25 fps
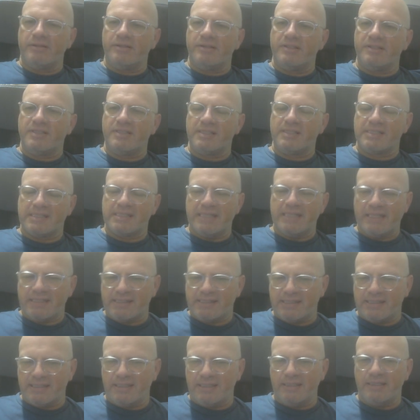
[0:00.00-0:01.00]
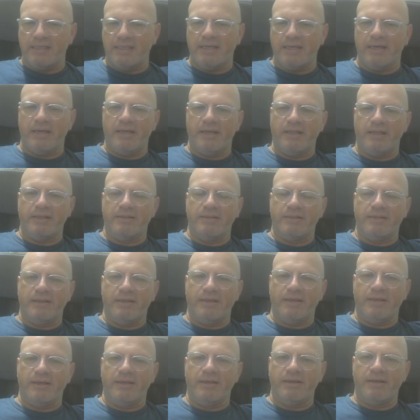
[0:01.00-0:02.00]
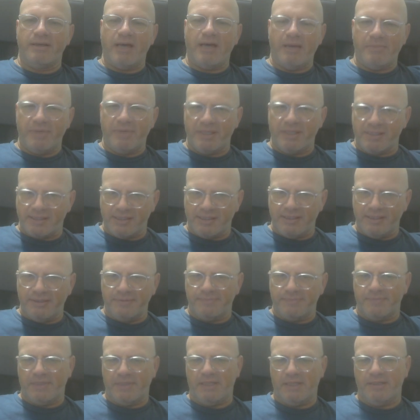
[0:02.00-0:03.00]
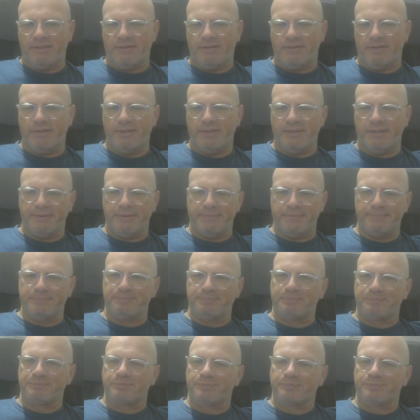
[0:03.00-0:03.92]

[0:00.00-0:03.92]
This is Nessie and I'm Nessie and